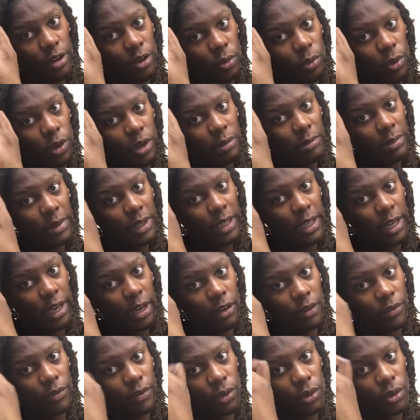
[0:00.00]
you want to be
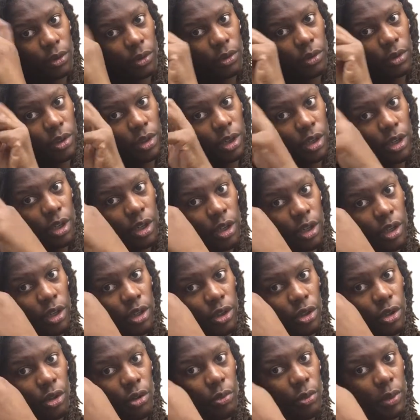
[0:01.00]
careful.
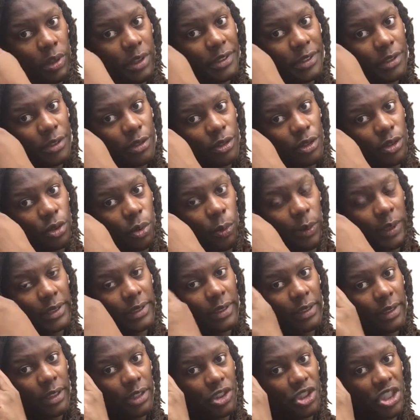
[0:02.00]
You don't want to
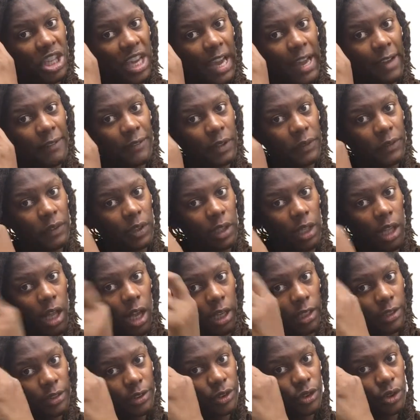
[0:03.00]
twist the shaft of the
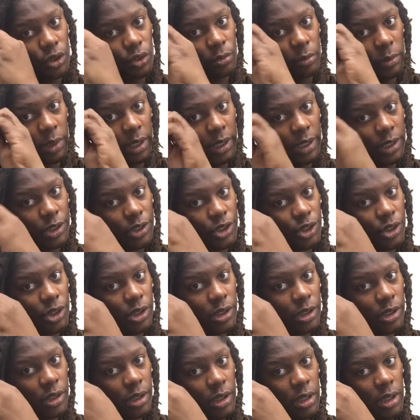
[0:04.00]
locks too much.
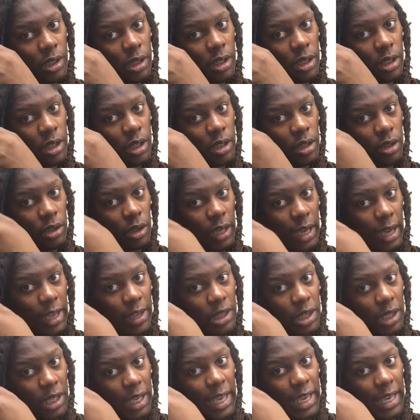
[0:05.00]
You
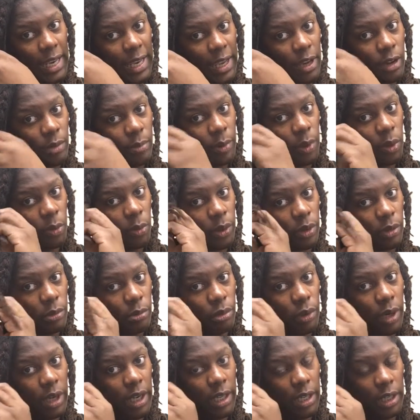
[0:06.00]
can't help it when you're
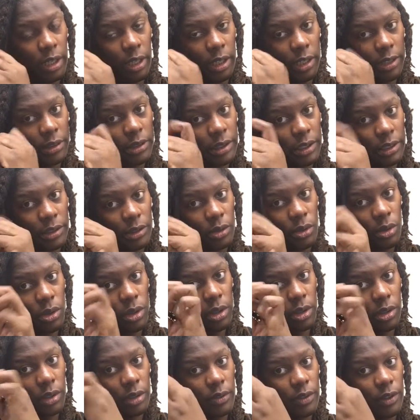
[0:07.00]
braiding. There's
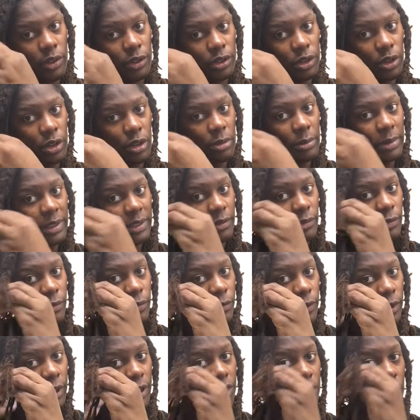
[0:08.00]
gonna be some
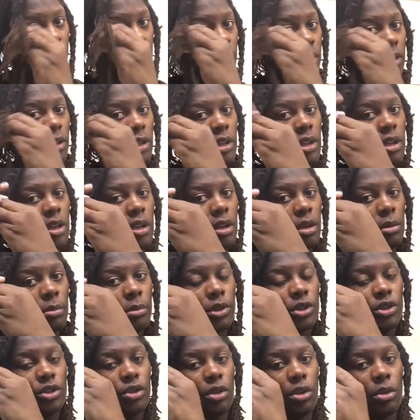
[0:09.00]
friction,
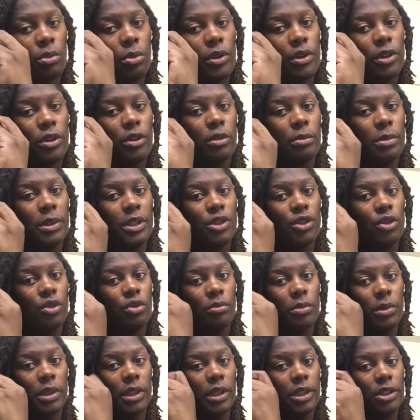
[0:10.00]
but you don't want there to be too
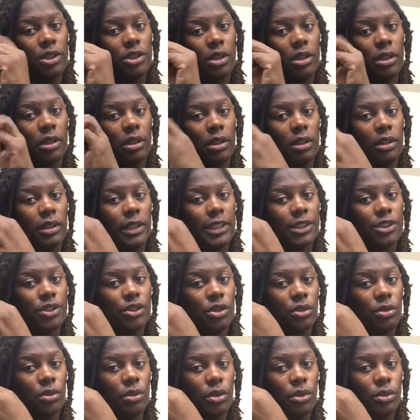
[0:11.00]
much, lest
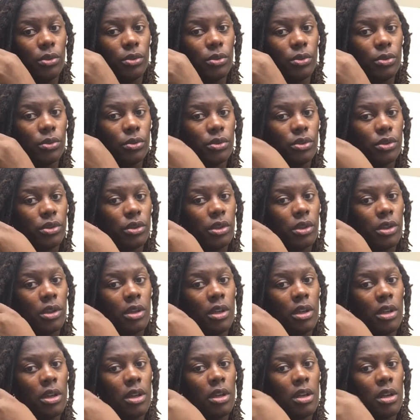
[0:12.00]
you lose
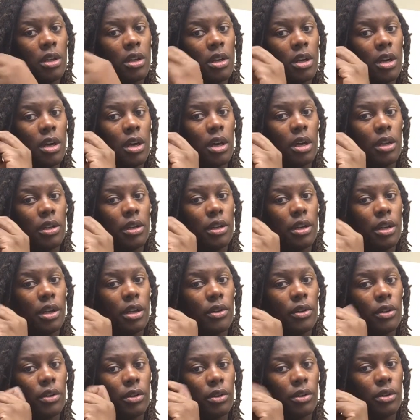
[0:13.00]

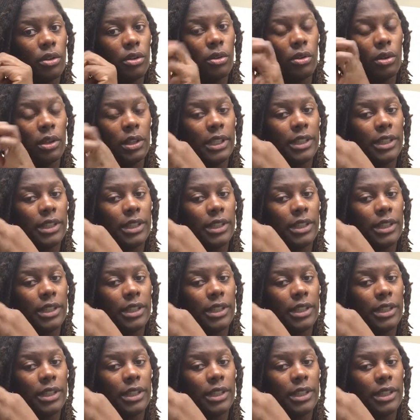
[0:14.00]
another